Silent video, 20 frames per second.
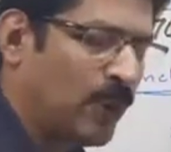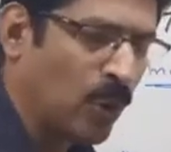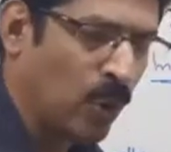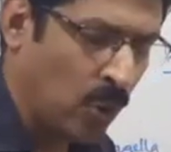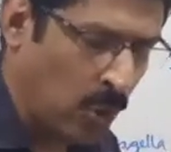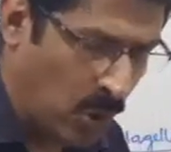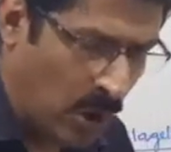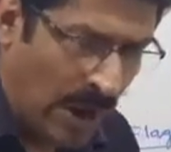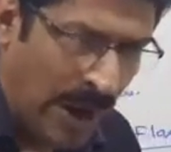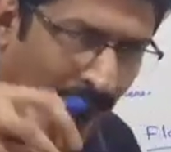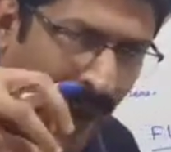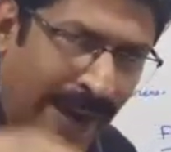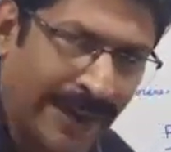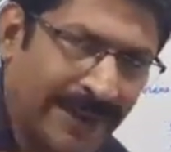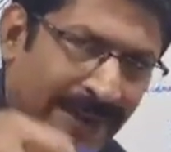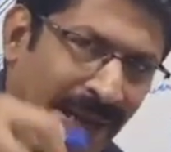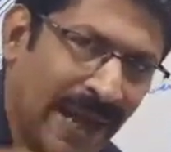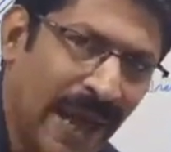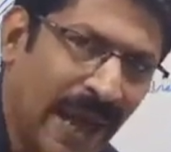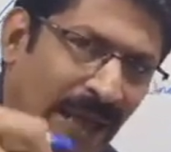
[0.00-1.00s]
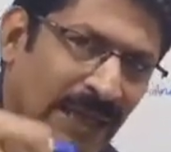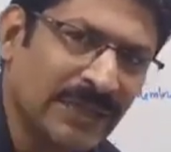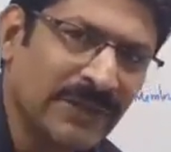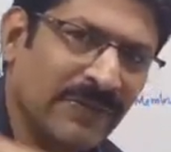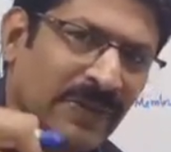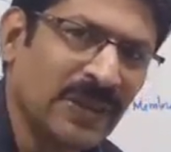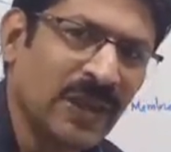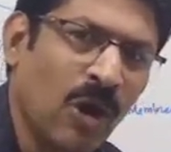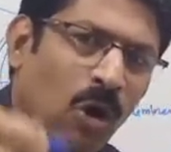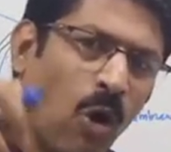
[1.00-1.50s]
to attach
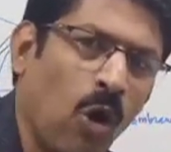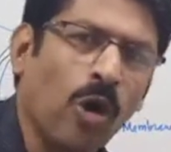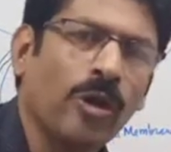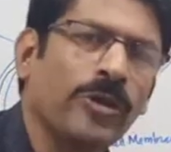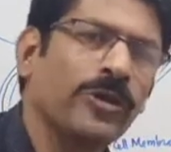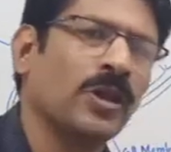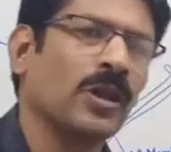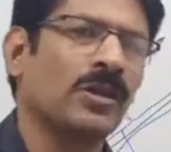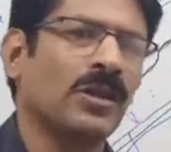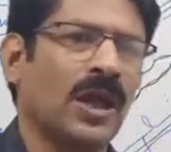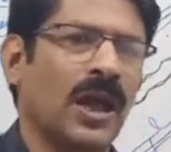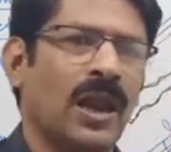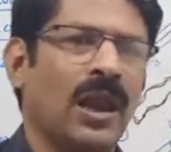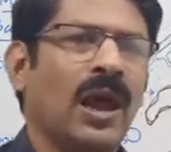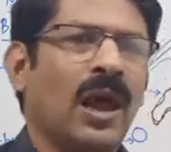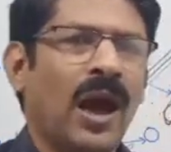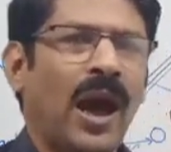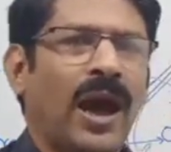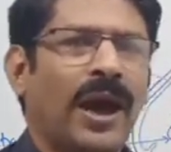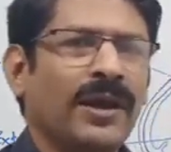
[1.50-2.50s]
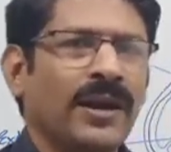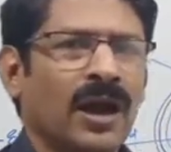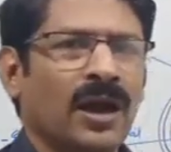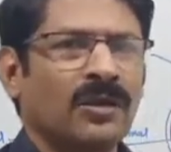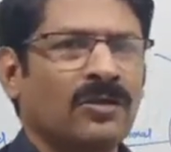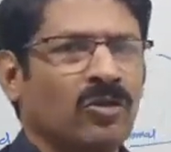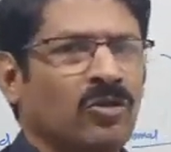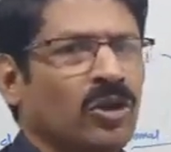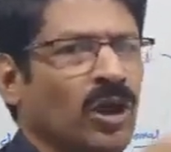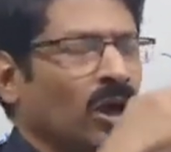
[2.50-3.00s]
with the host cell and
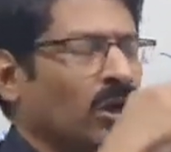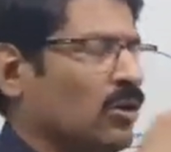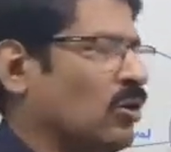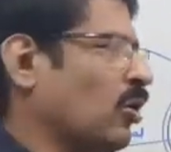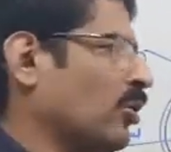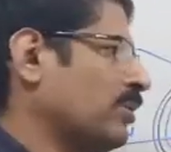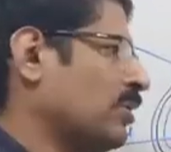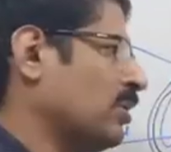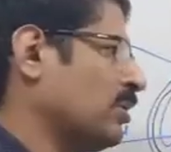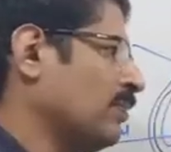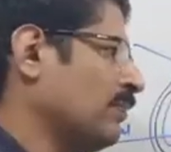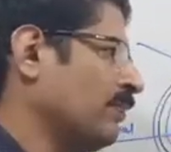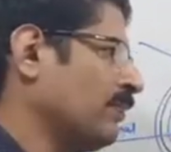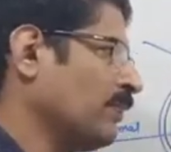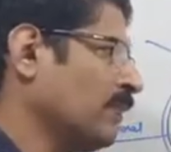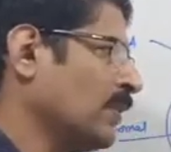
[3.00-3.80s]
also in the rocks.